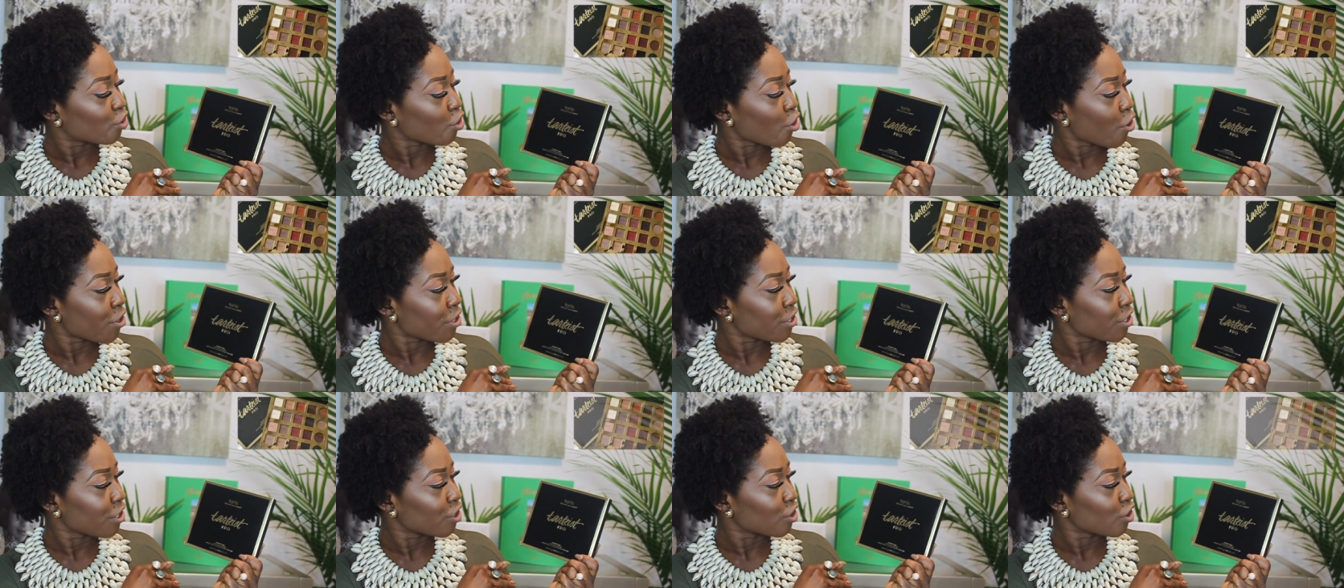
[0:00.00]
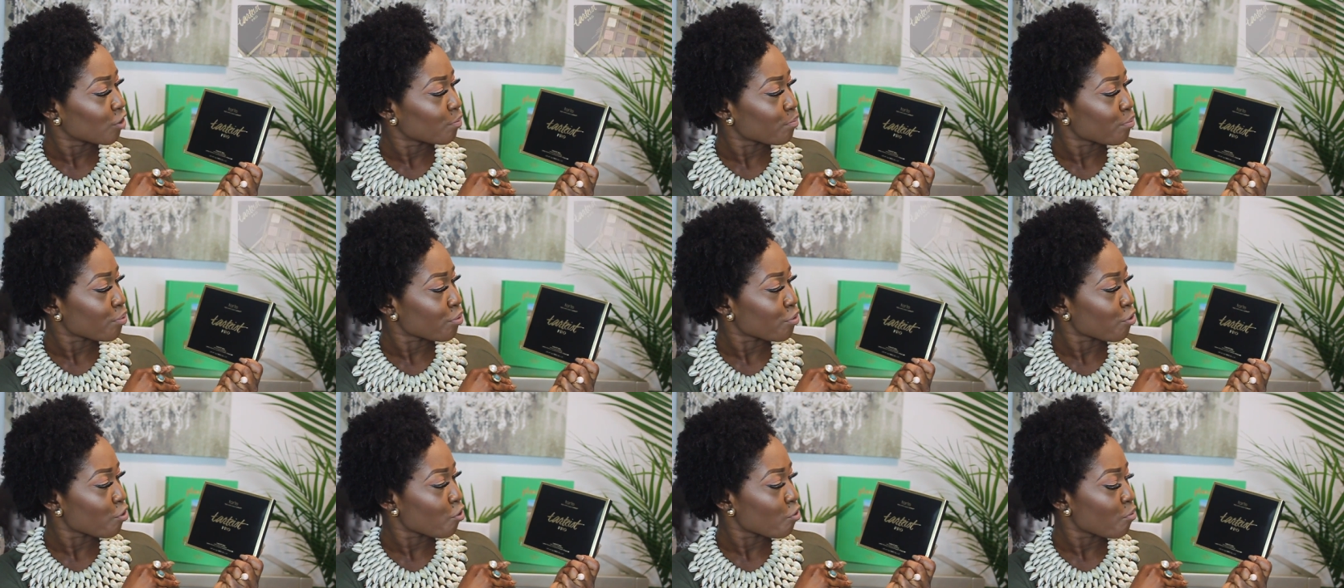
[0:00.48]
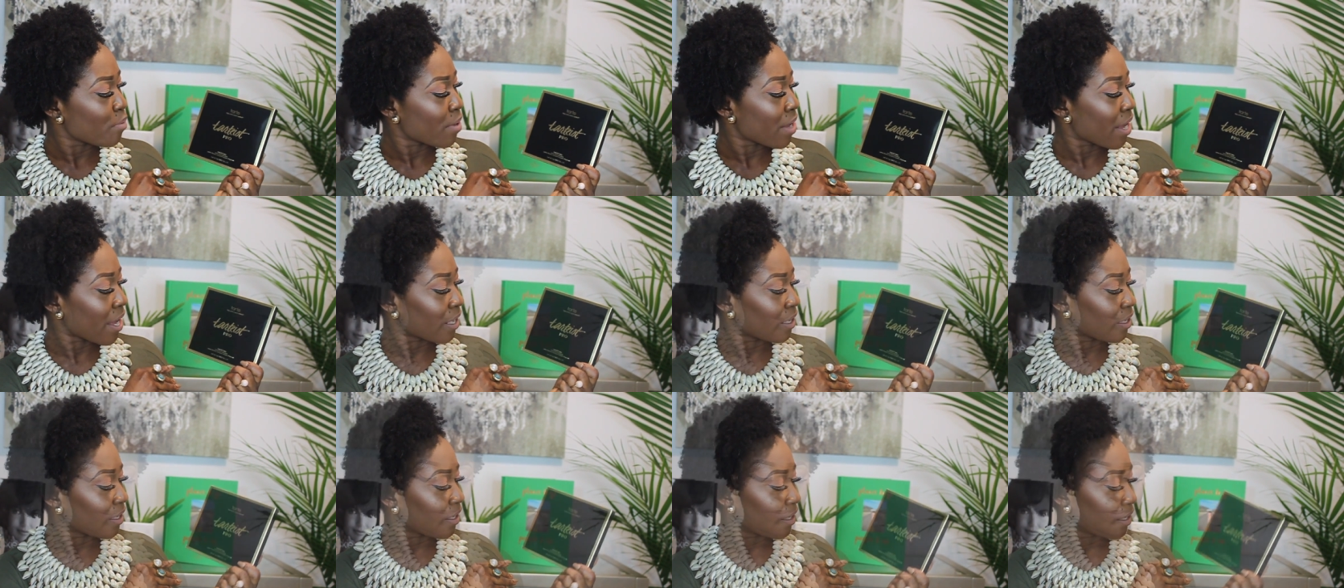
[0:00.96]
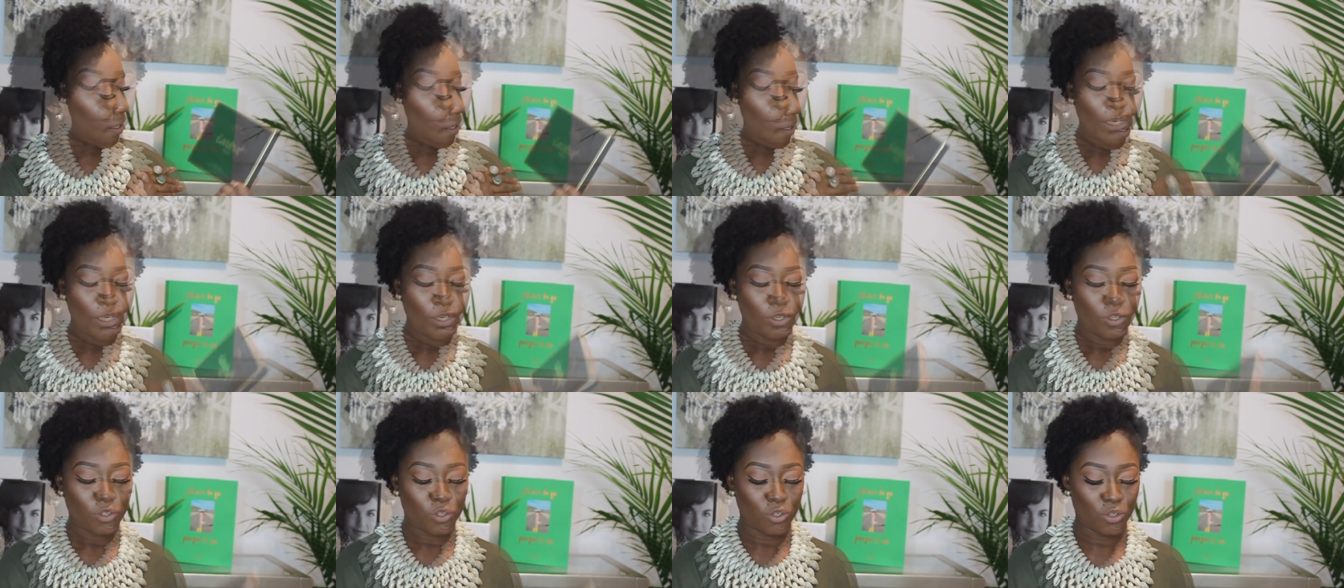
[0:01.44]
Tarteist Pro palette.
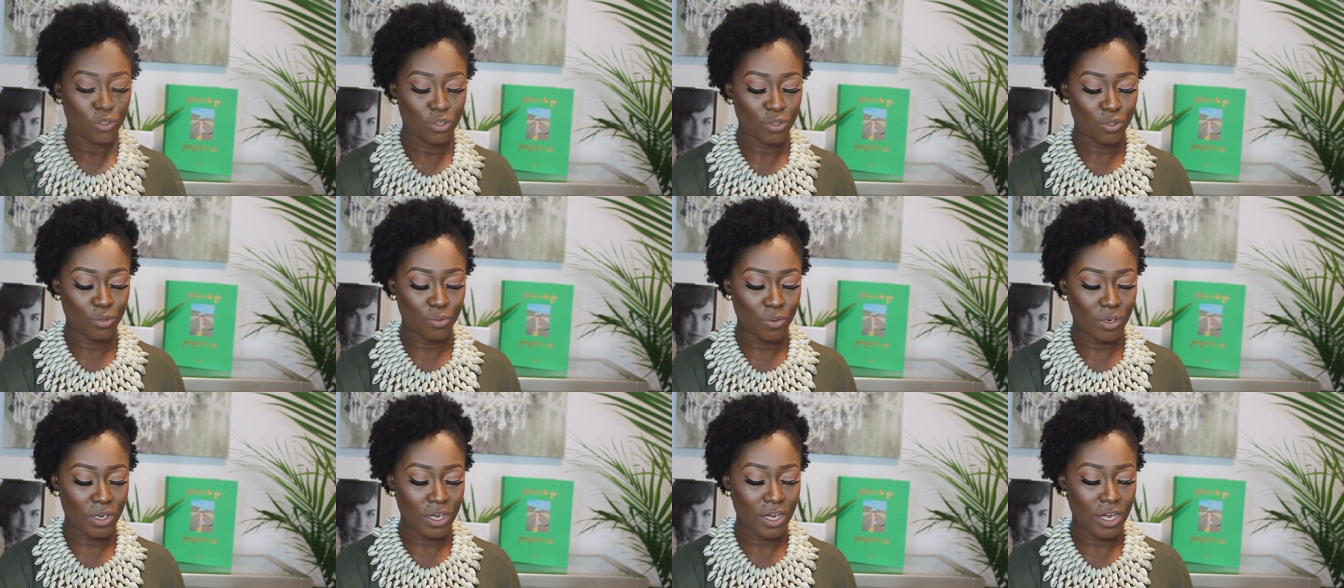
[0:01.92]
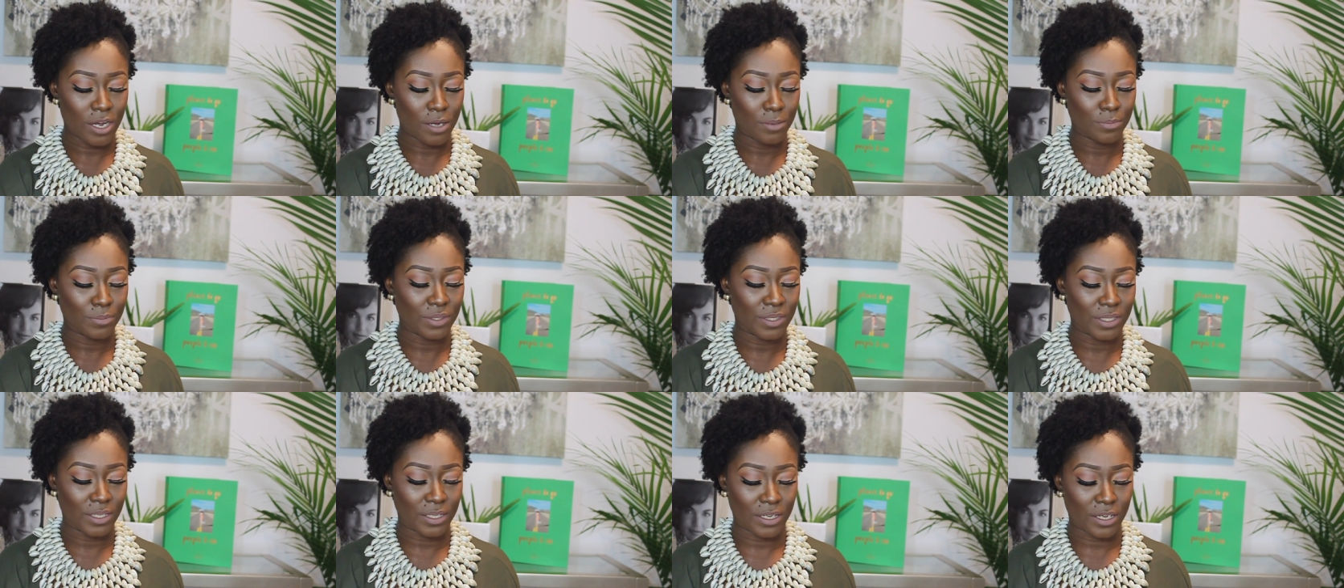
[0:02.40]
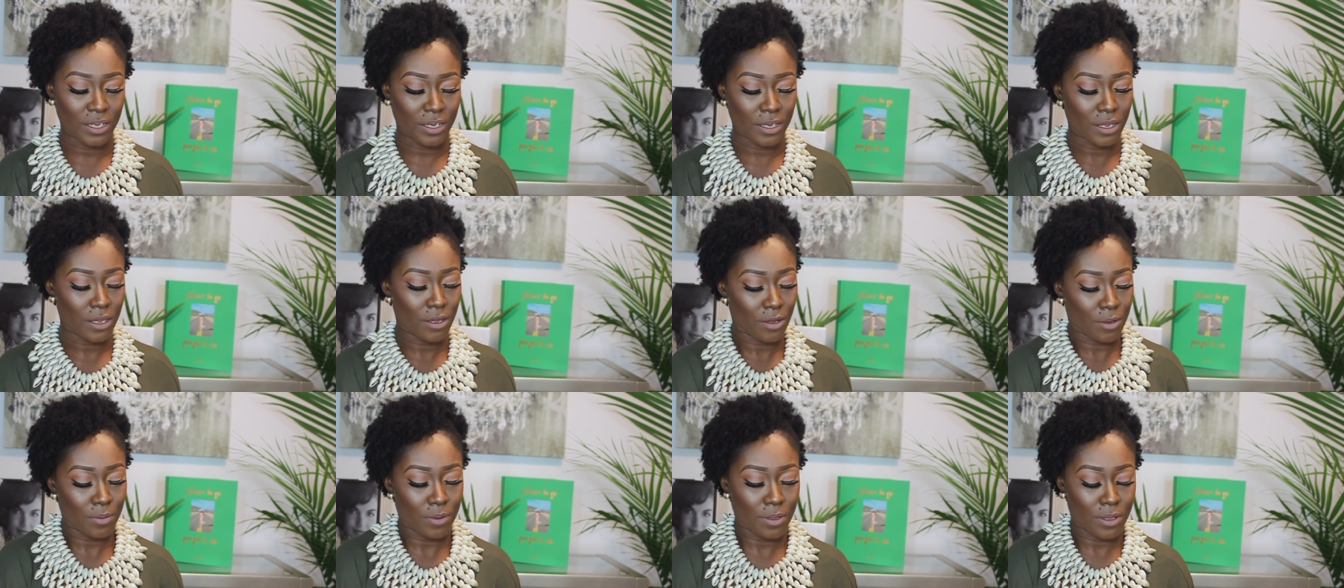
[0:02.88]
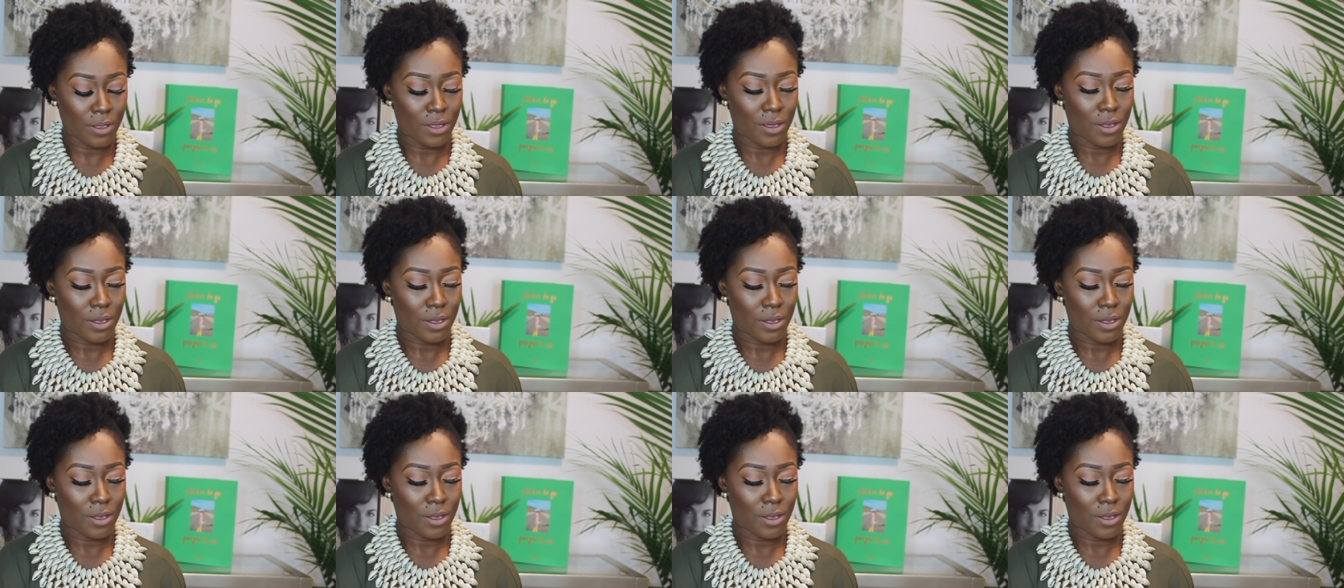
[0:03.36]
So this one comes in a,